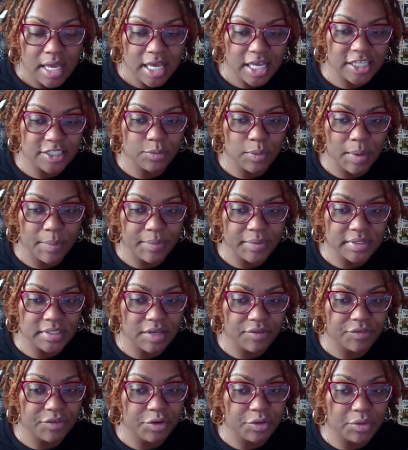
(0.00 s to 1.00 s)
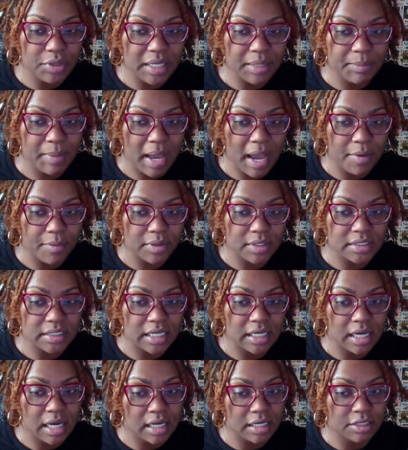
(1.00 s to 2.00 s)
His weapons have unique powers,
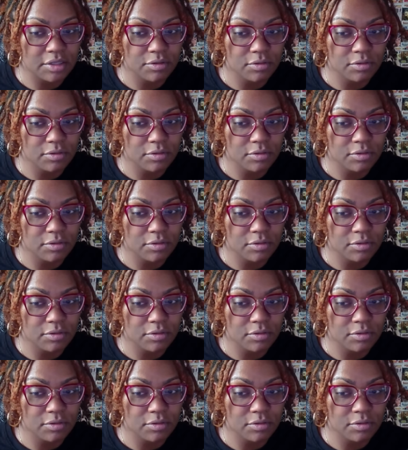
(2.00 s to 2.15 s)
like cutting